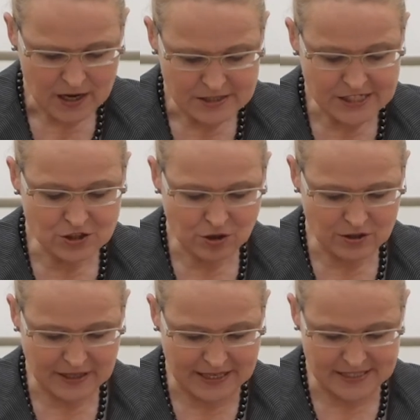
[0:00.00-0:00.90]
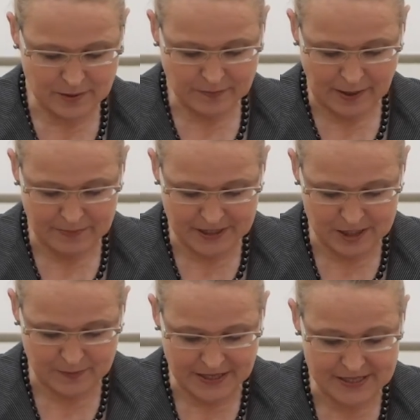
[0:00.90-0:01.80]
Decolonizing public
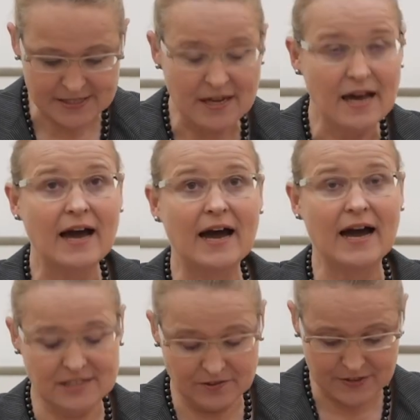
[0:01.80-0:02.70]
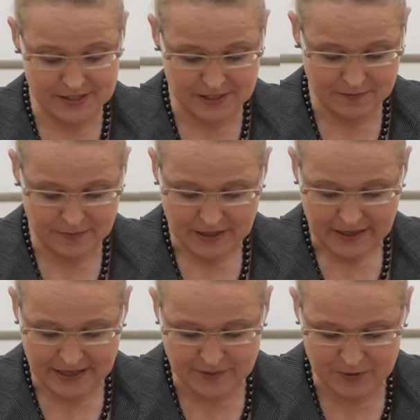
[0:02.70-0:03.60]
space, activism
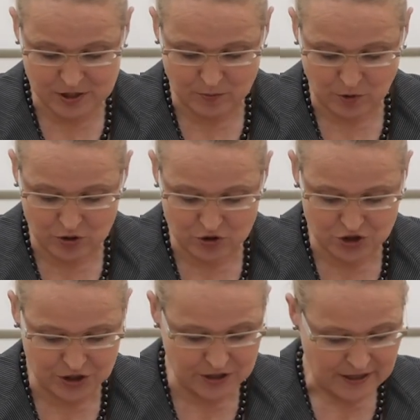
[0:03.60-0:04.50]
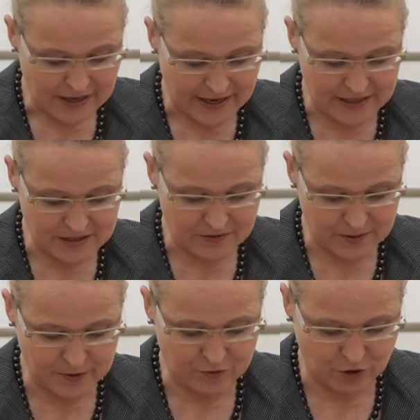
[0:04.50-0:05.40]
and epistemology, and the
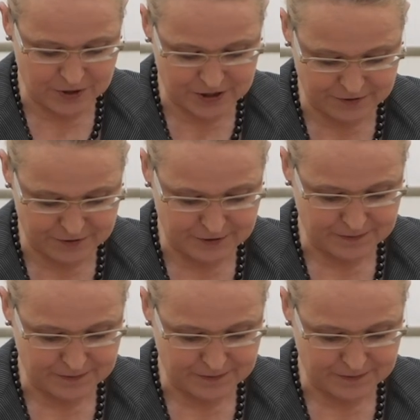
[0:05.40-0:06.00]
performative.